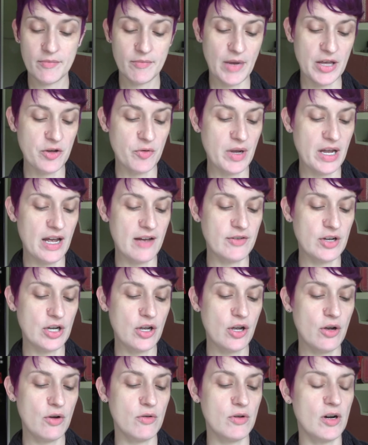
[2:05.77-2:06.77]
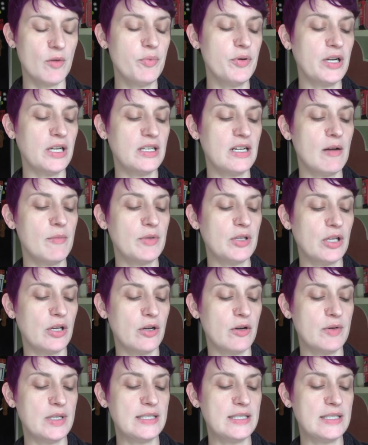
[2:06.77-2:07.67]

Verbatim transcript: By the way, I have a code, I'll put it down below.